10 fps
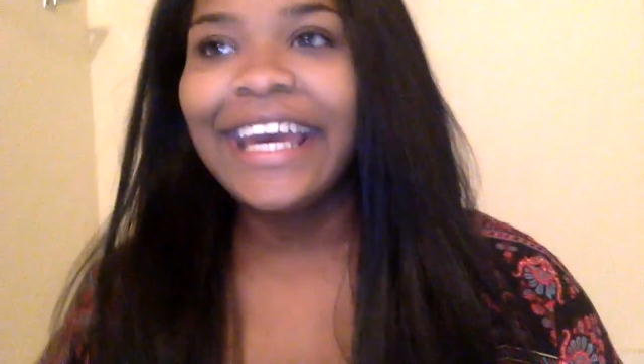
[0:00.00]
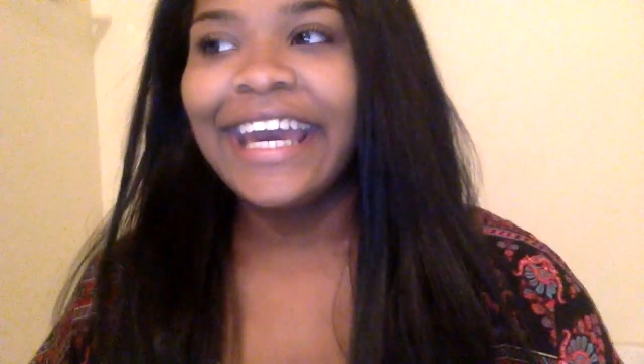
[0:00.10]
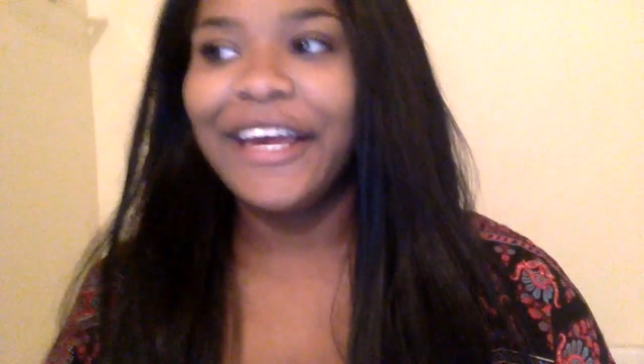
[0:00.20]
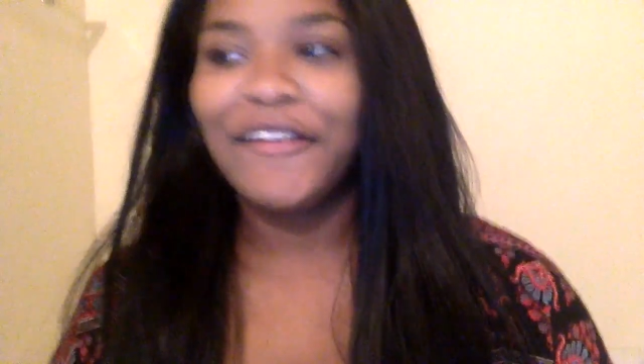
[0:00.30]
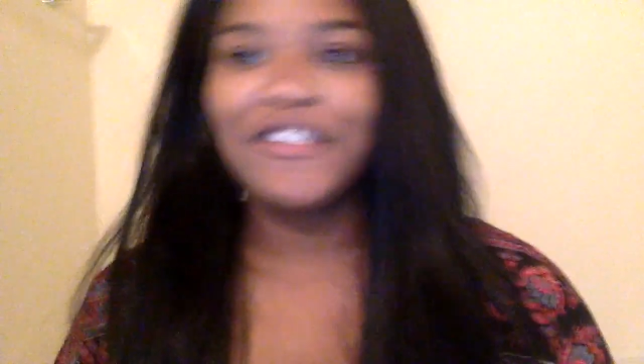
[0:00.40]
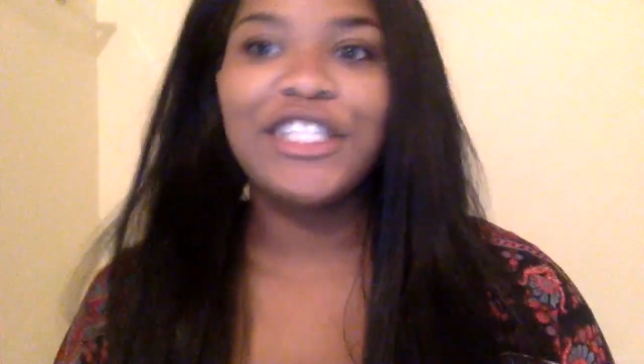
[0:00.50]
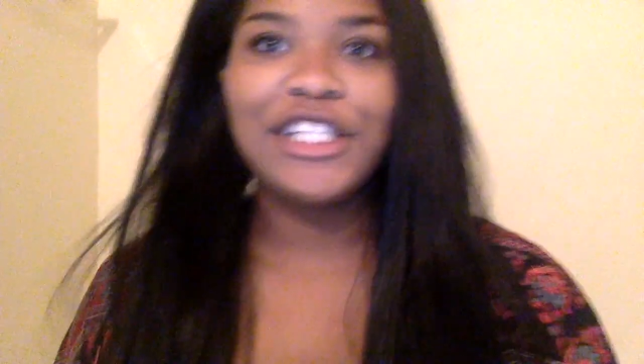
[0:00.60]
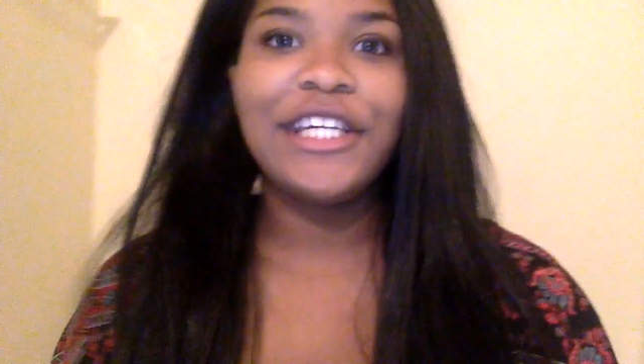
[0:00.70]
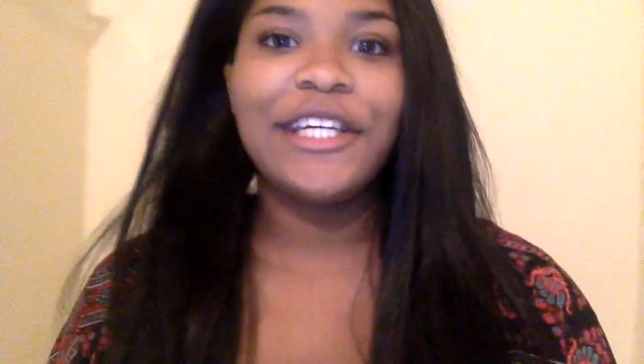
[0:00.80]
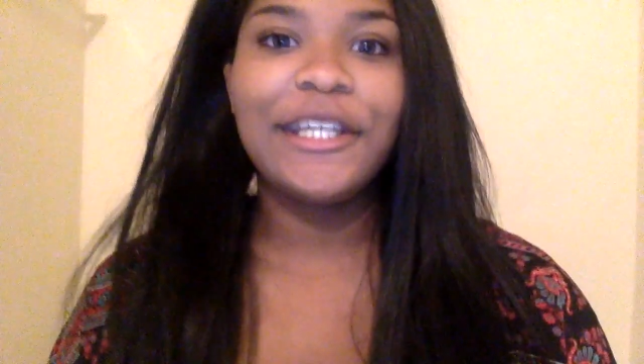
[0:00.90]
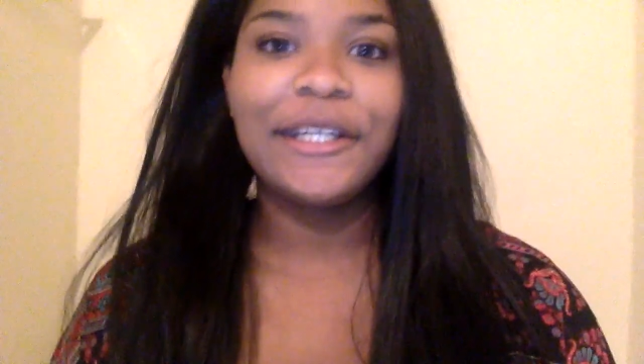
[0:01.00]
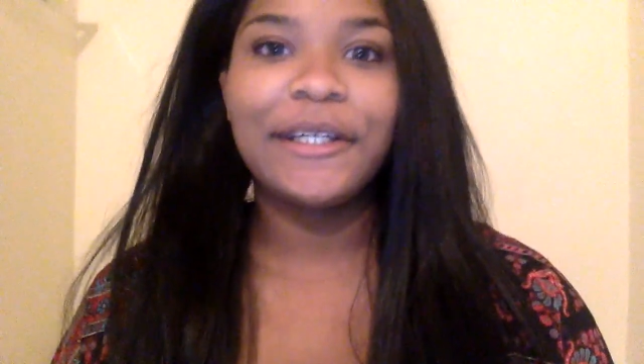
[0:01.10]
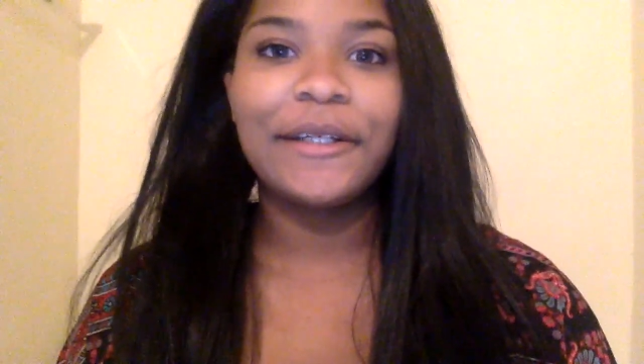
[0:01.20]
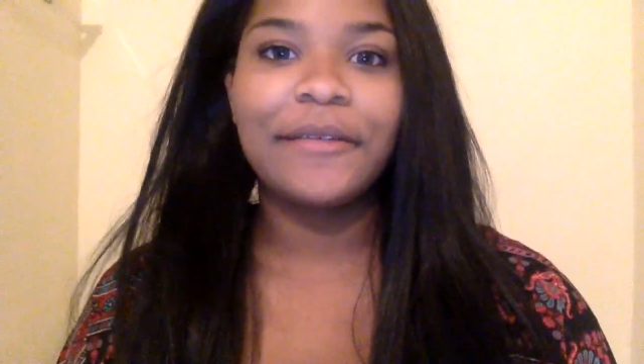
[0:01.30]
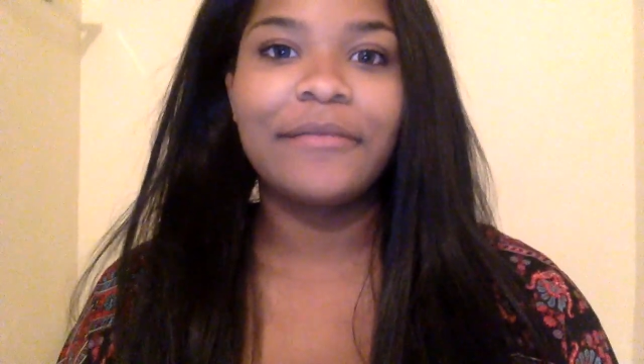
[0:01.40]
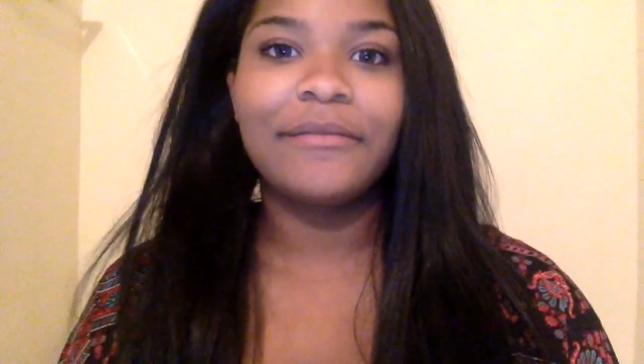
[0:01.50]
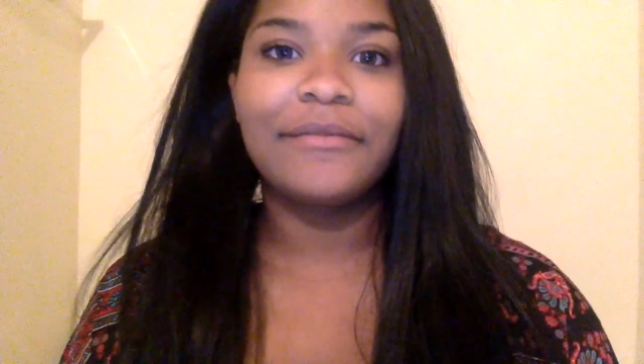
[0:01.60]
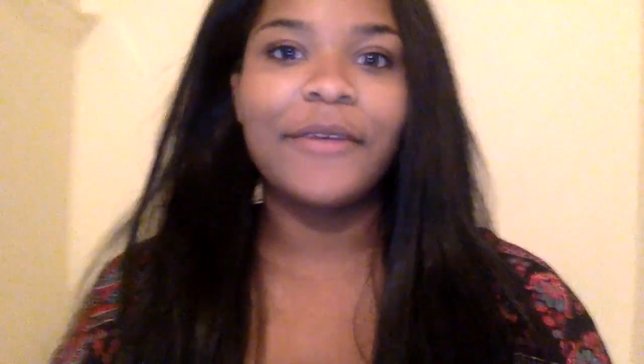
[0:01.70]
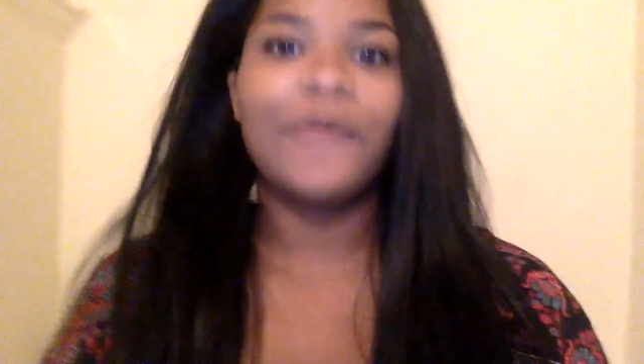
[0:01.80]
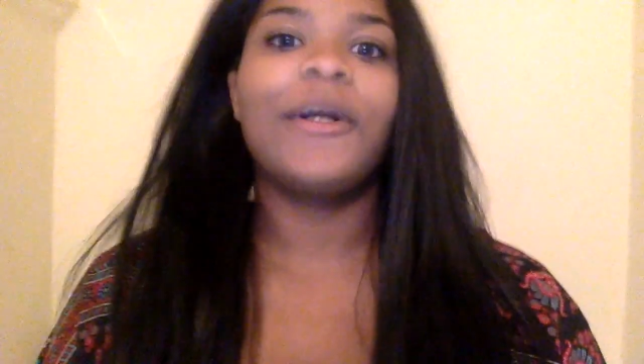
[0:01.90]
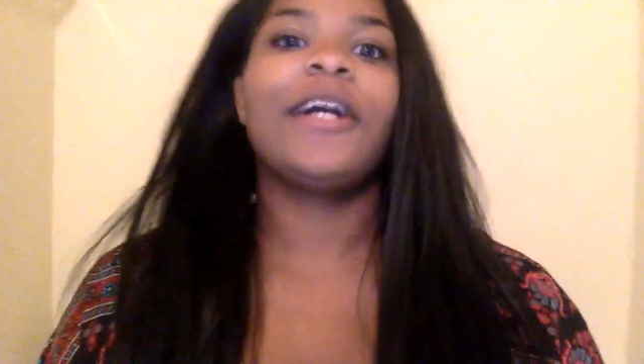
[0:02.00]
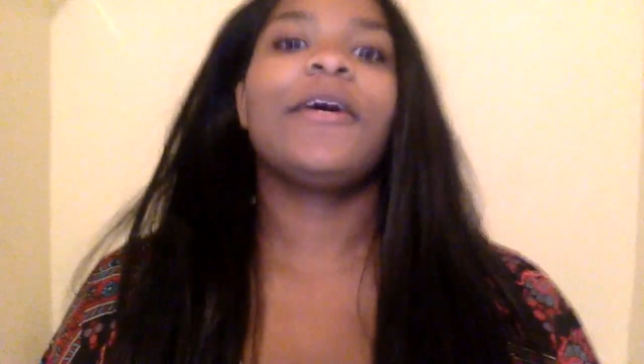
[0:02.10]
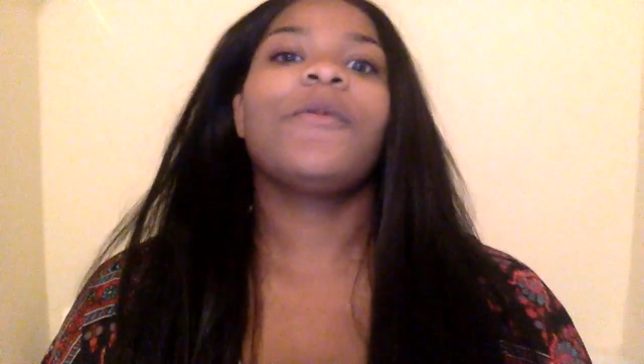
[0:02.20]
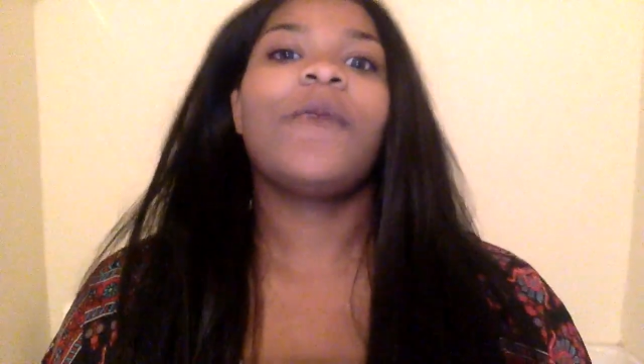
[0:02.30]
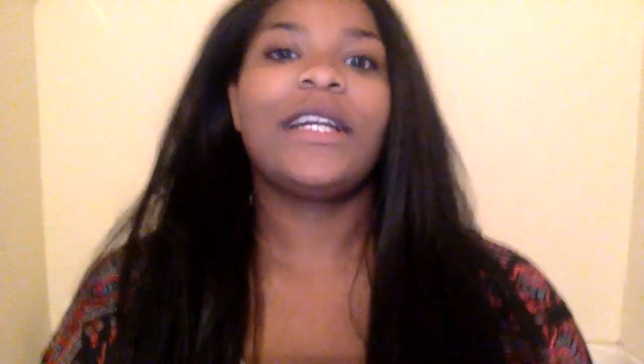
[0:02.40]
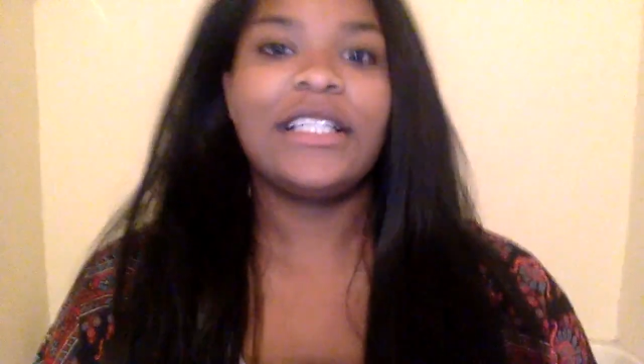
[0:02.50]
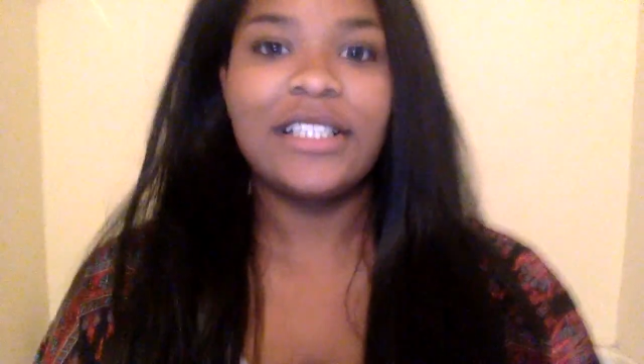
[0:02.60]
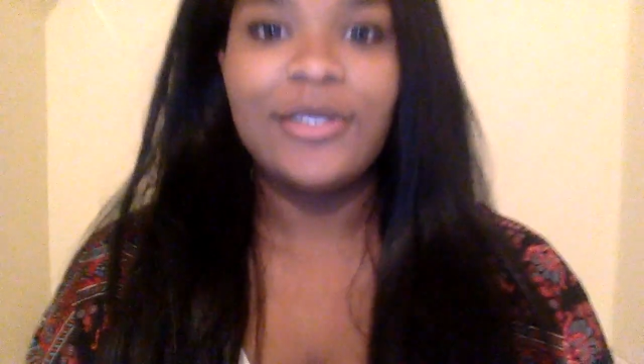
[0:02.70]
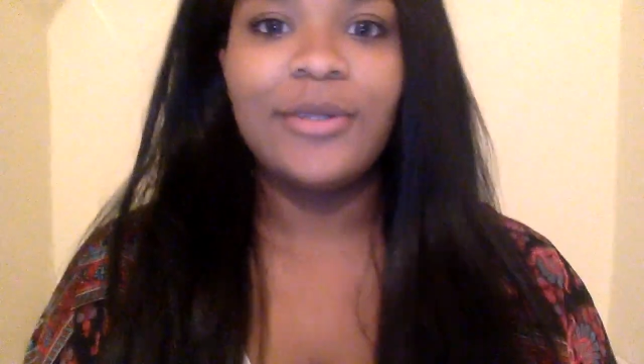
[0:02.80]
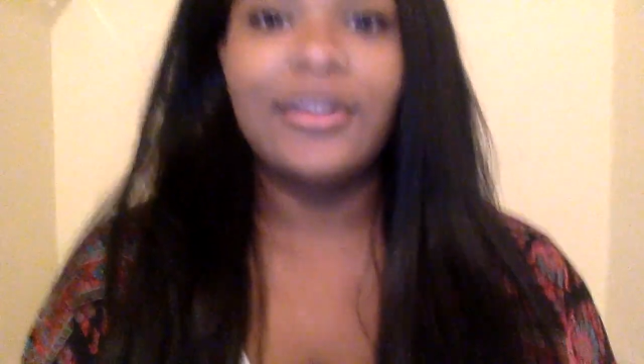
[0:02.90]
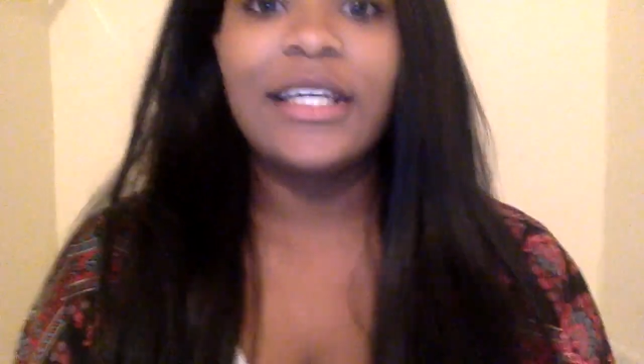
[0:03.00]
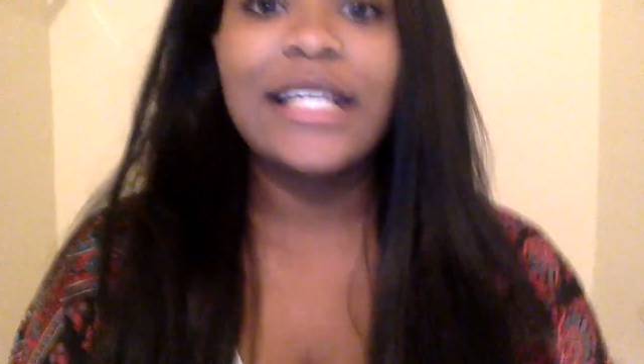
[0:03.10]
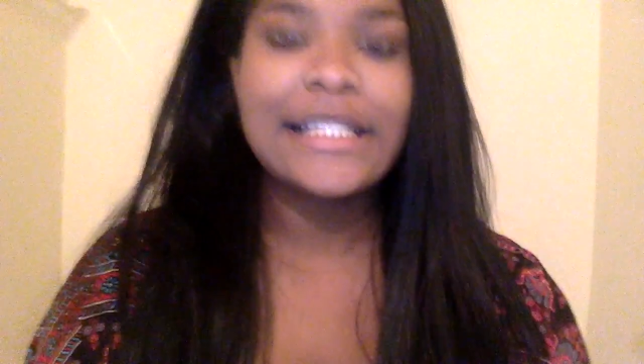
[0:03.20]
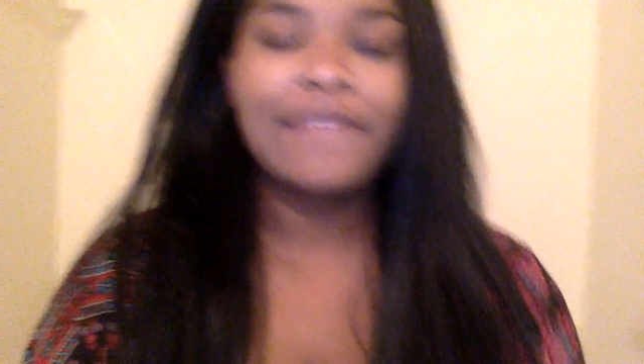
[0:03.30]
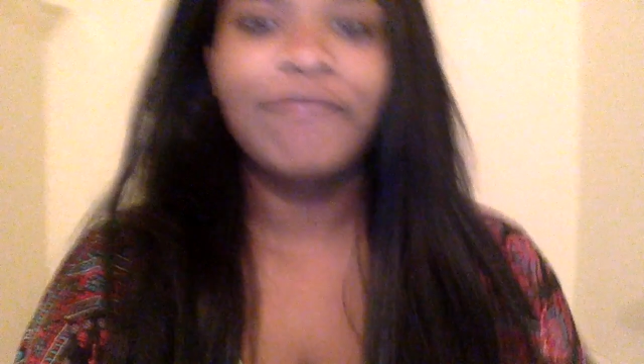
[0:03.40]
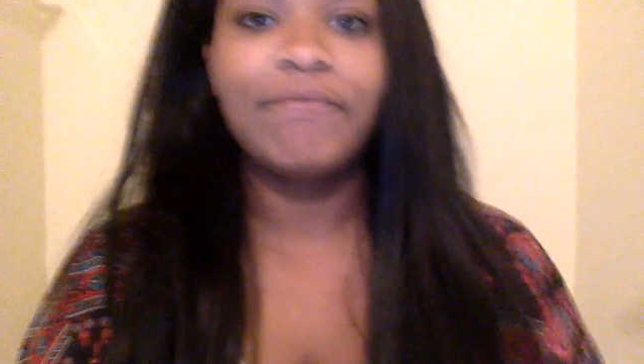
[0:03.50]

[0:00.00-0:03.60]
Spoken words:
if she were wanting to do this,